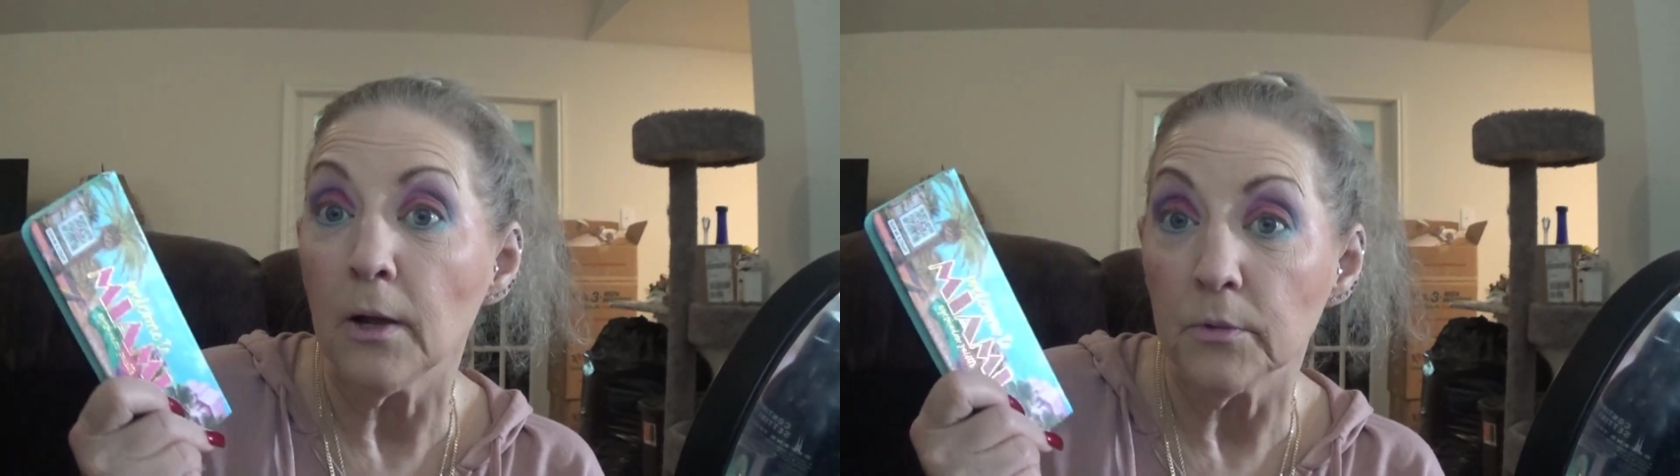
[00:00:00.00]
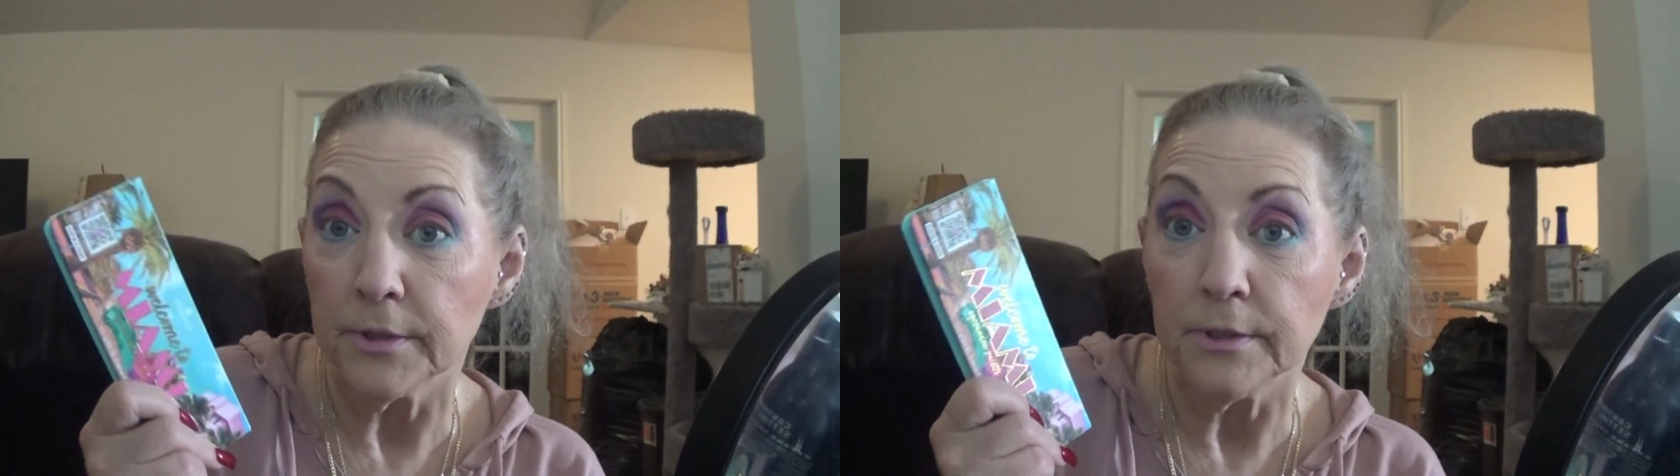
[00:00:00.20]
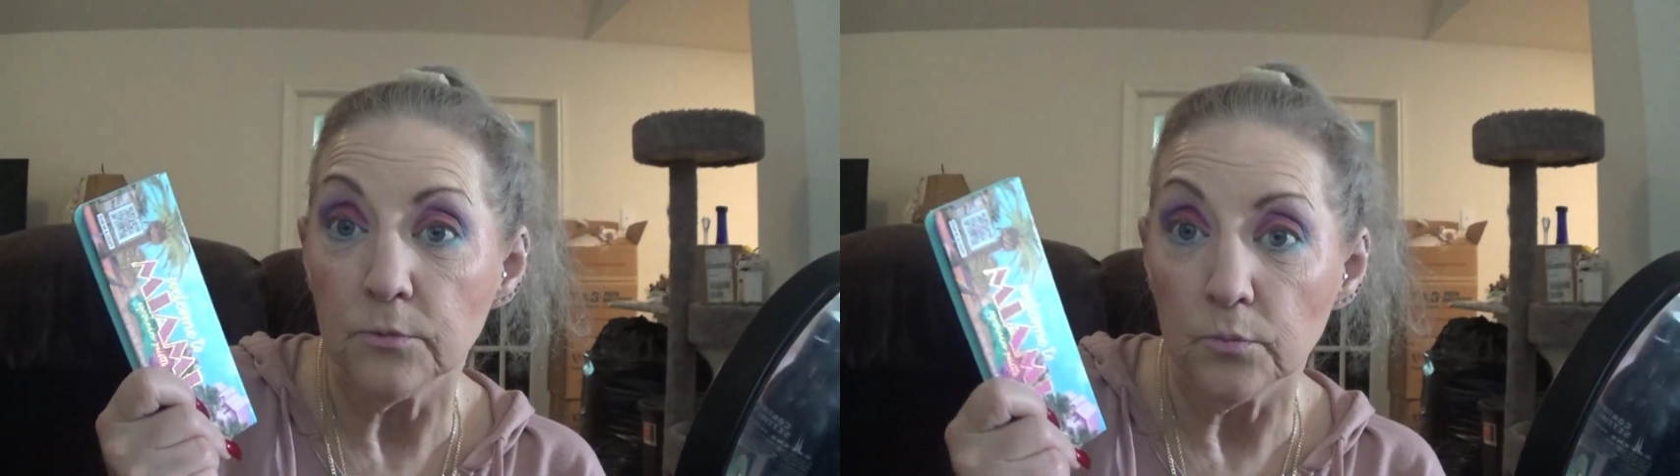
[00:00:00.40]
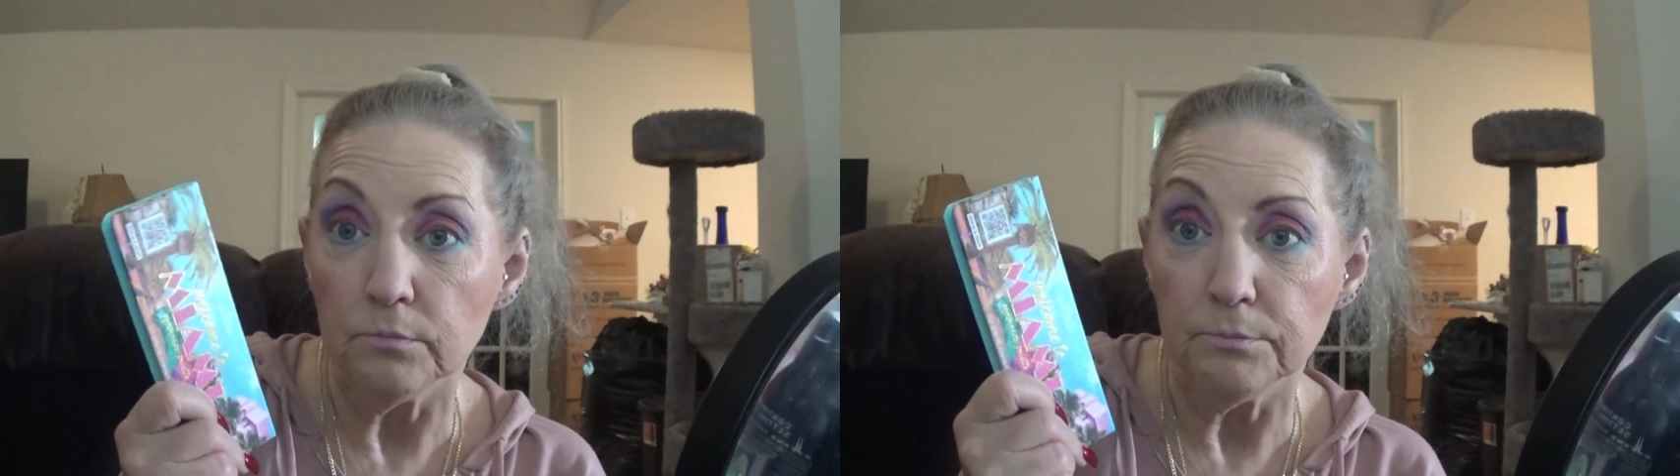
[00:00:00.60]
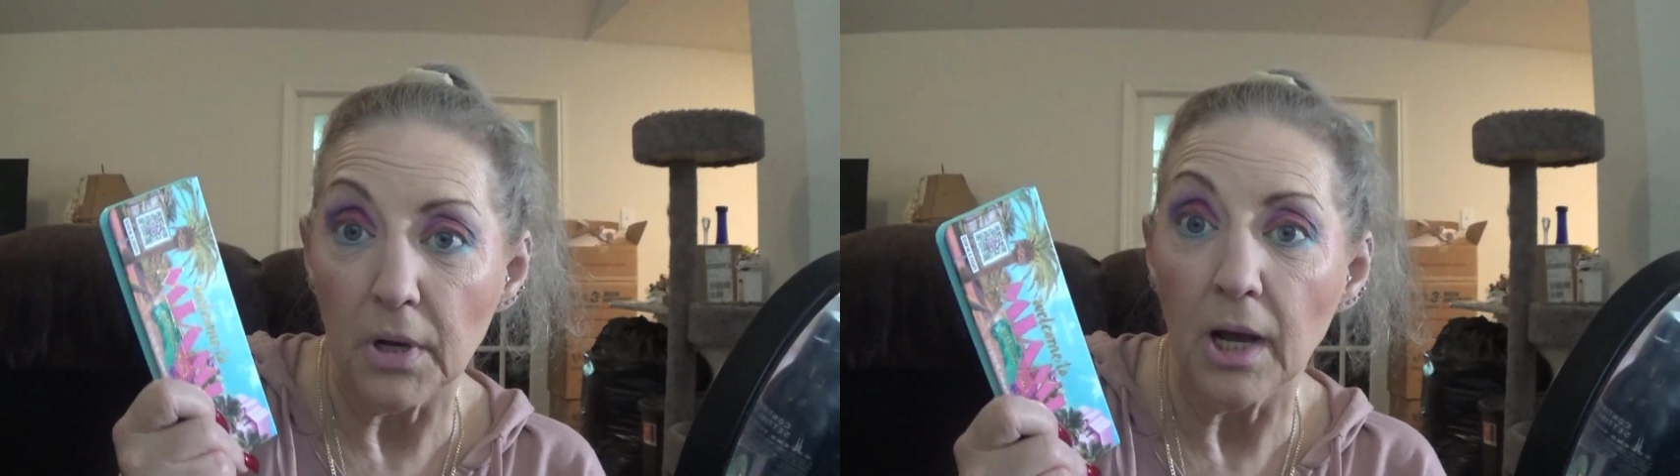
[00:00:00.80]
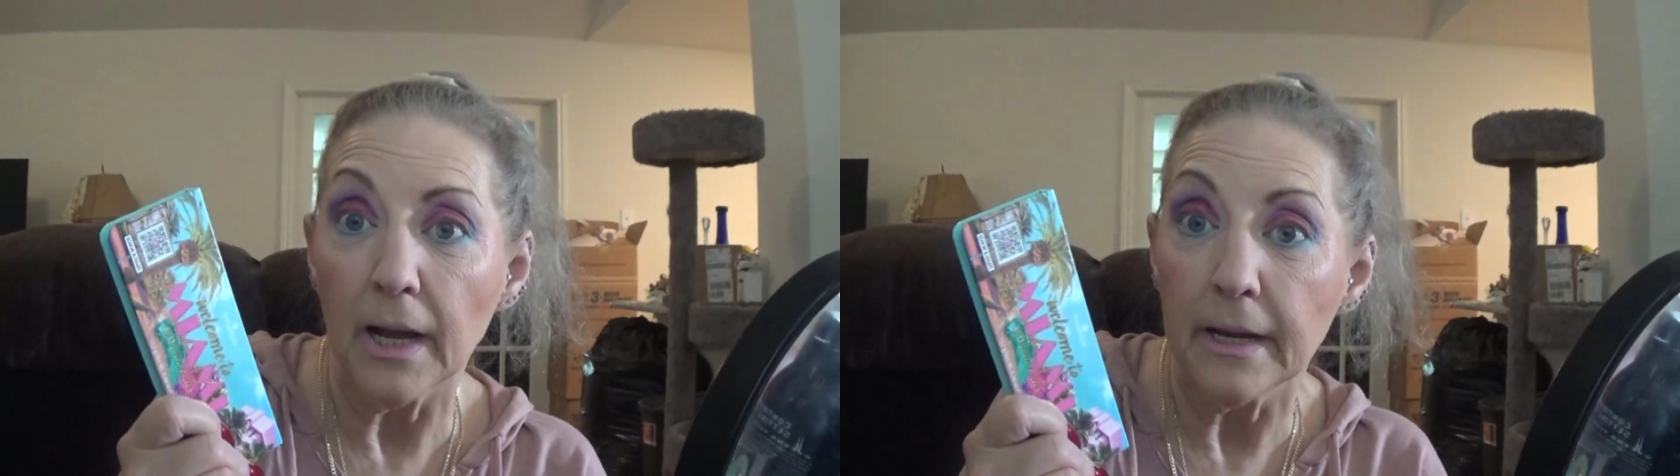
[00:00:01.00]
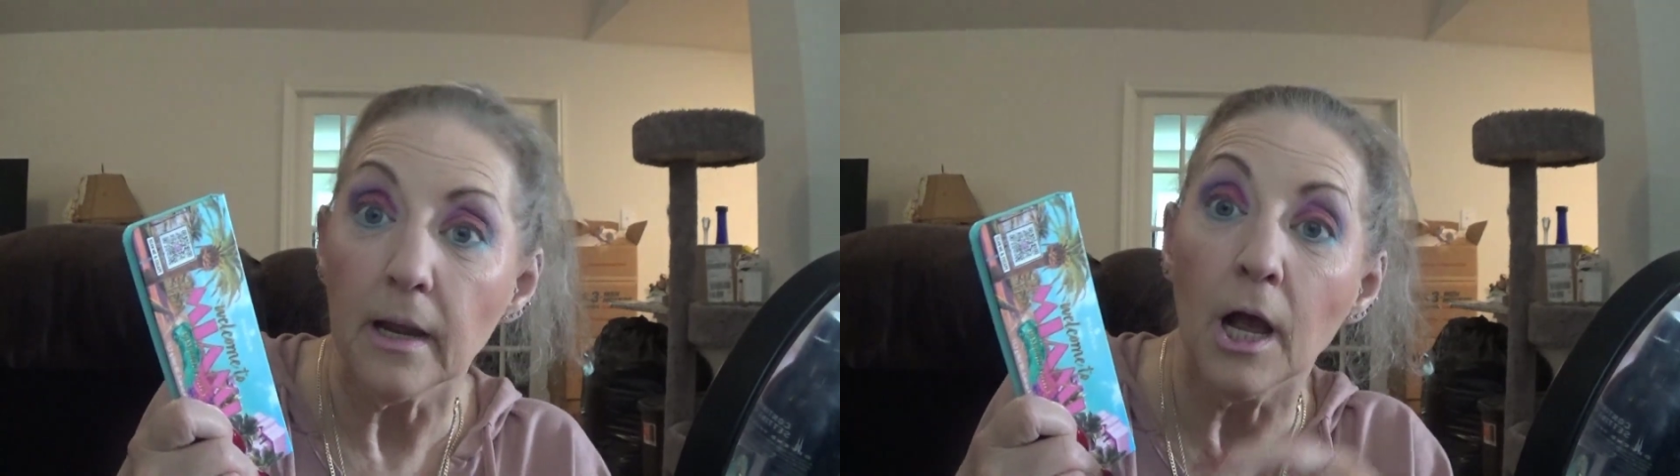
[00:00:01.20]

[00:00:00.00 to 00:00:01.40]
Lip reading: would buy